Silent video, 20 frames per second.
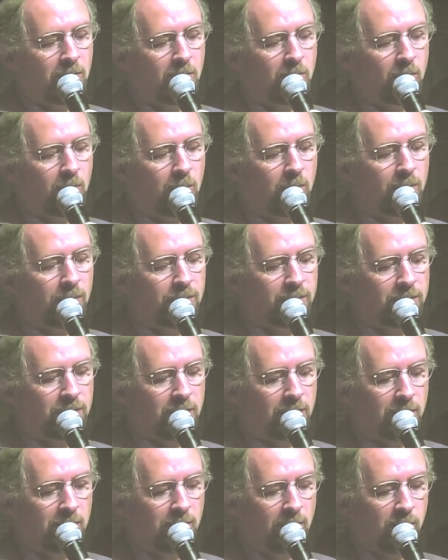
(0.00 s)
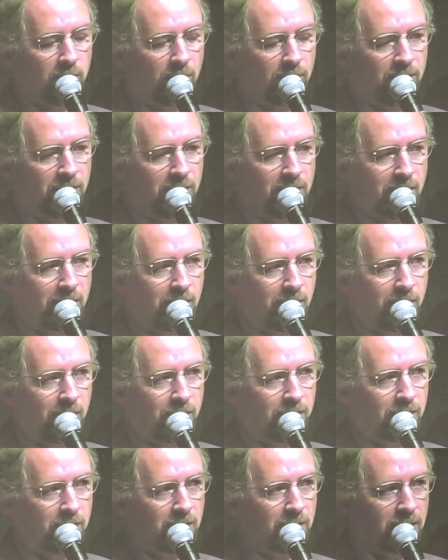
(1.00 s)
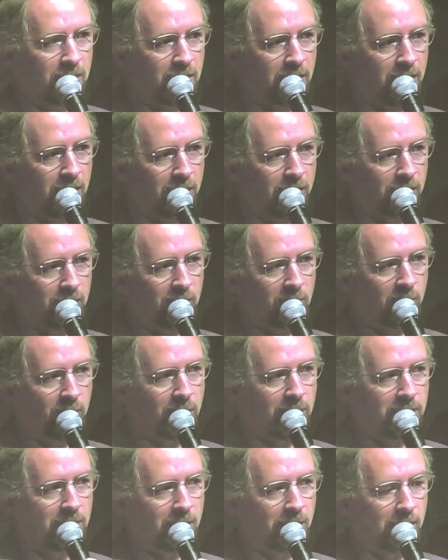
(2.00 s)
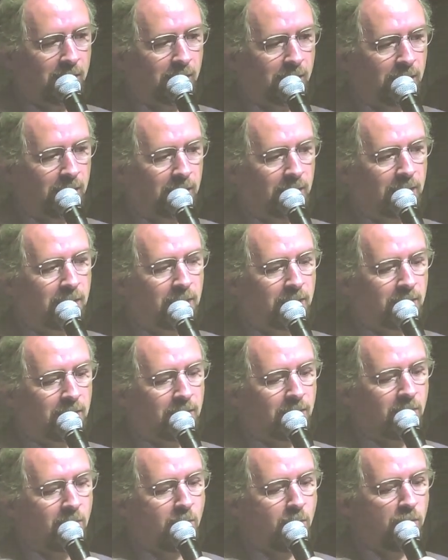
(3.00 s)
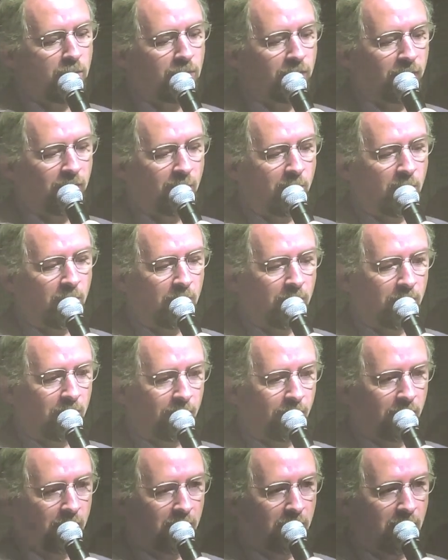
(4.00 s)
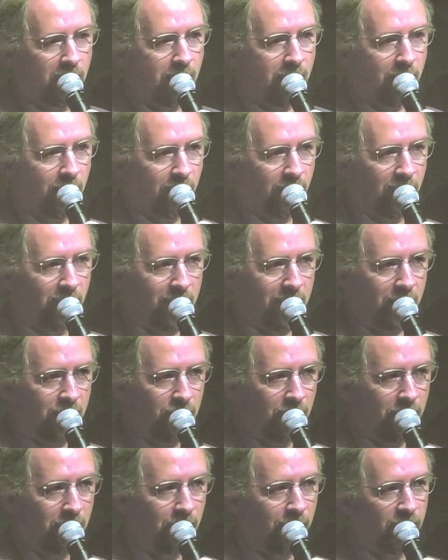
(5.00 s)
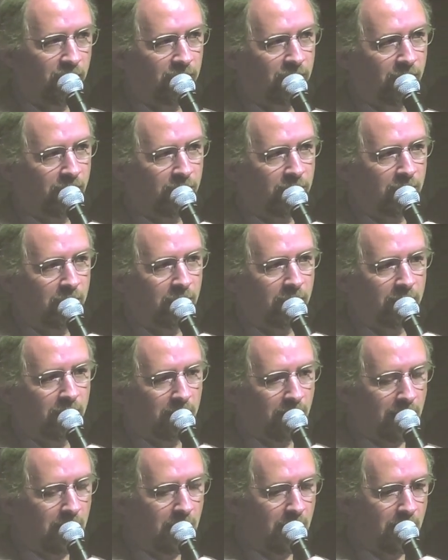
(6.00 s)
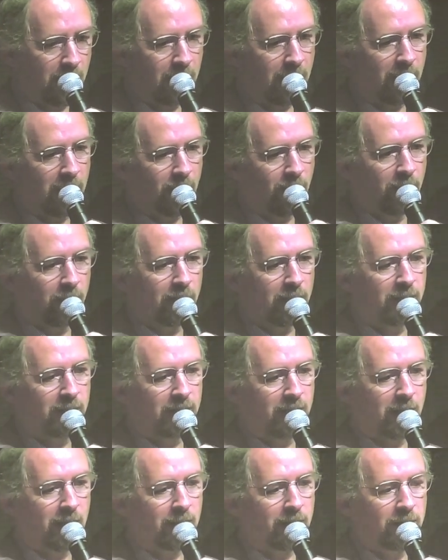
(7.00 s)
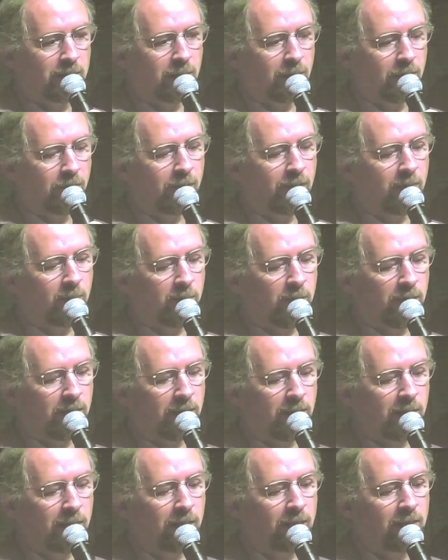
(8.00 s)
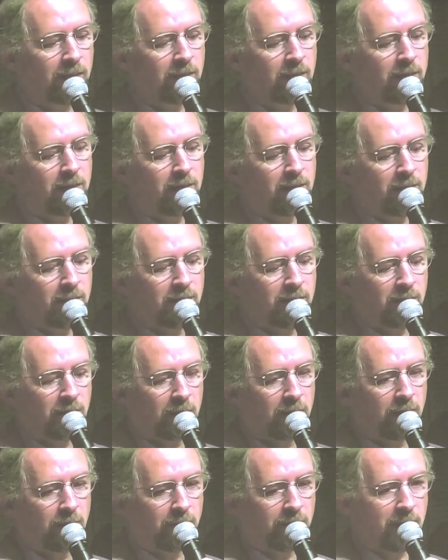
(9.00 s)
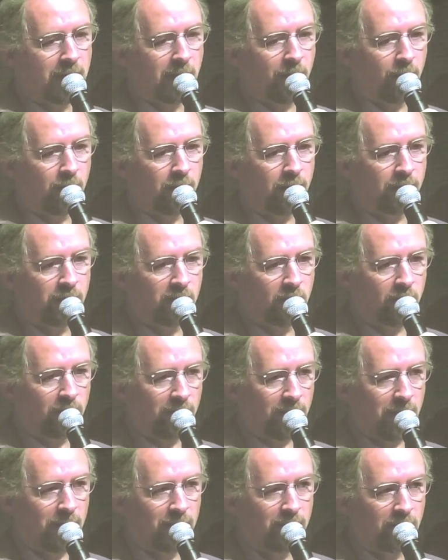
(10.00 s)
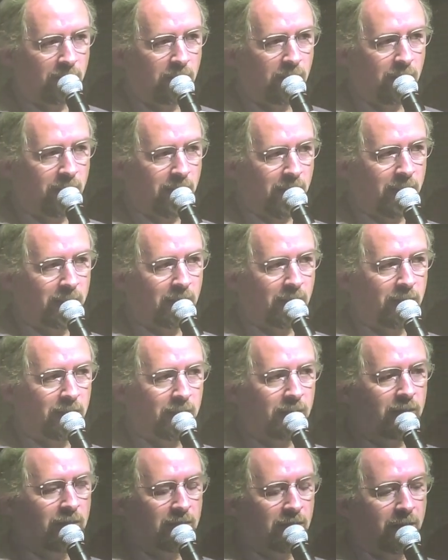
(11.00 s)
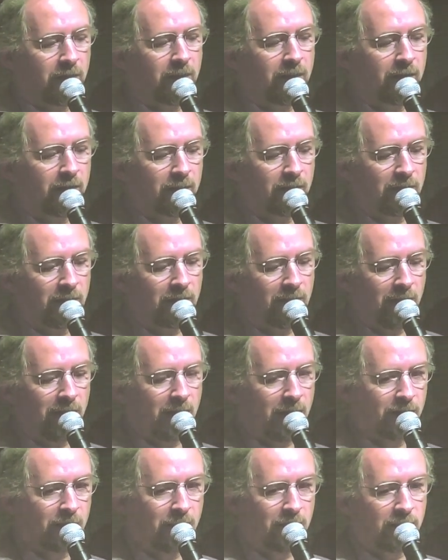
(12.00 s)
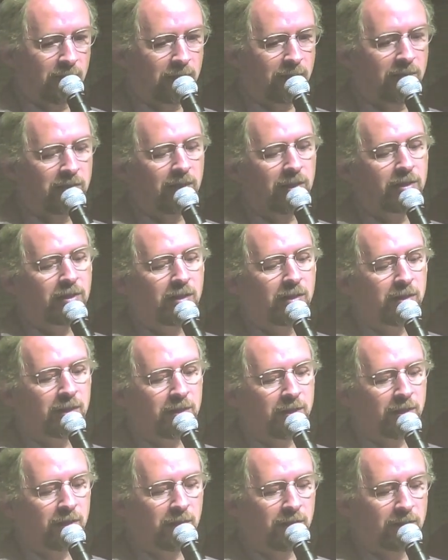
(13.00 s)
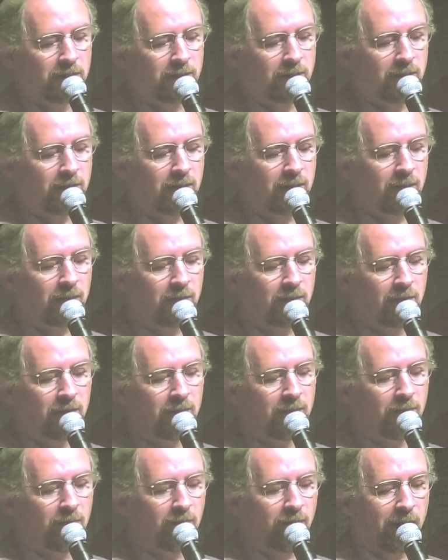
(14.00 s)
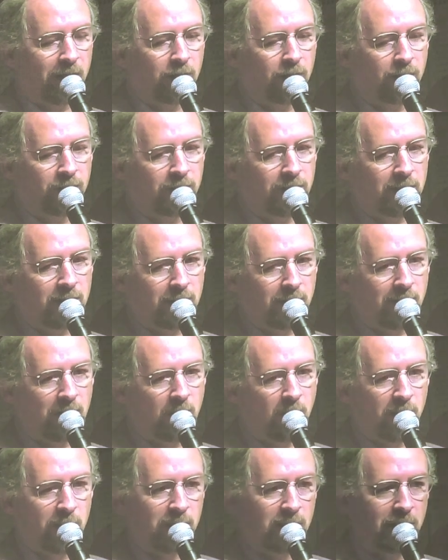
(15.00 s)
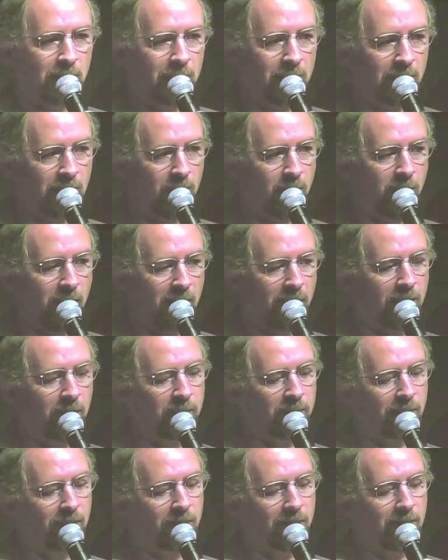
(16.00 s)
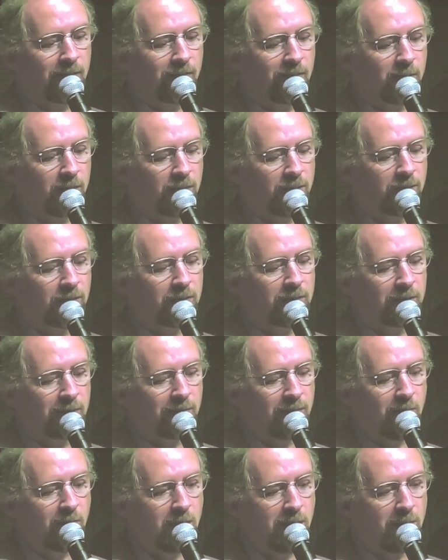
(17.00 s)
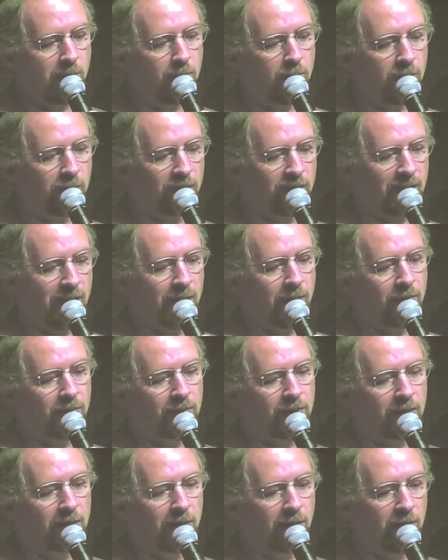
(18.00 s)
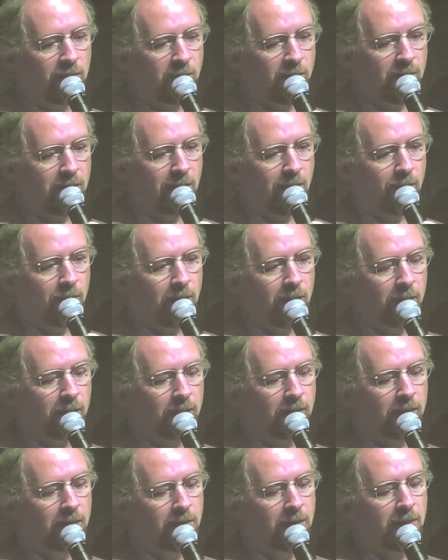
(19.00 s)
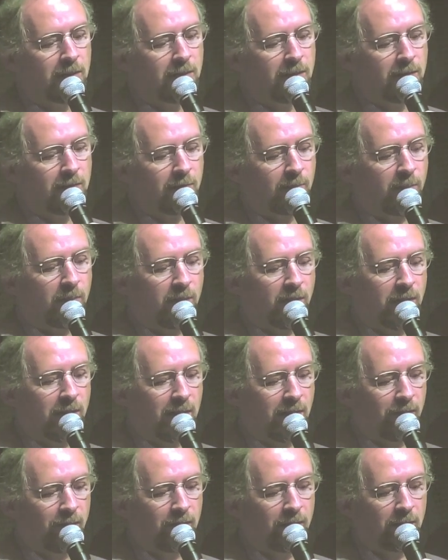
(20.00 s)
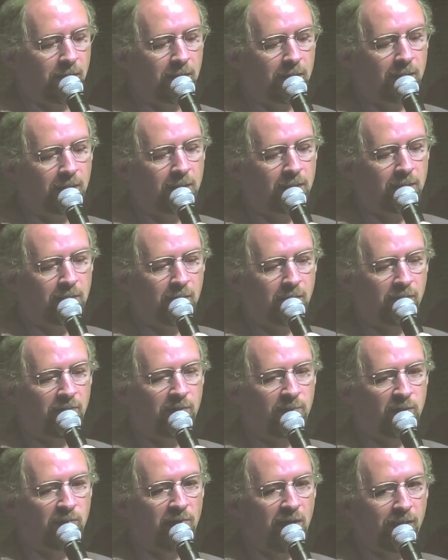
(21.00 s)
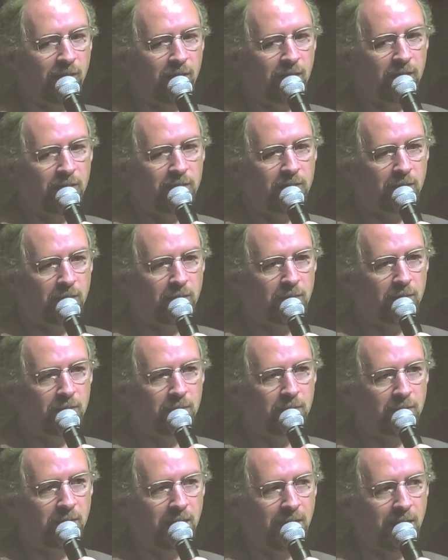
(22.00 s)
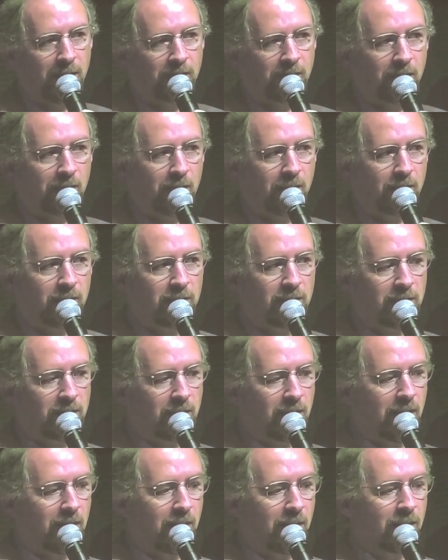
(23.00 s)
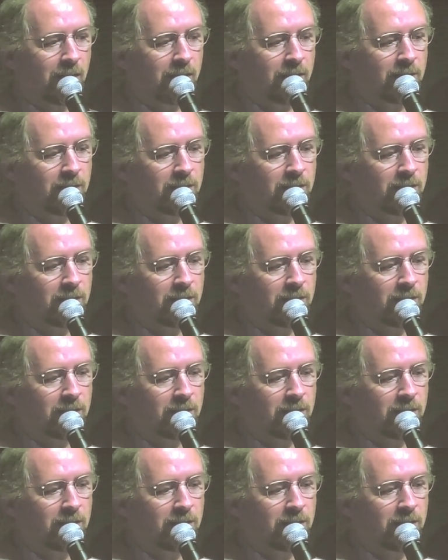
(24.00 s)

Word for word: what uh, the blockchain innovation does is basically move from a, current financial infrastructure in a, in a, networking sense of it being secured networks with insecure assets inside it. So the assets are essentially just uh, records in databases and backups of that information. So it, it moves that onto the open network by having cryptographically secured assets and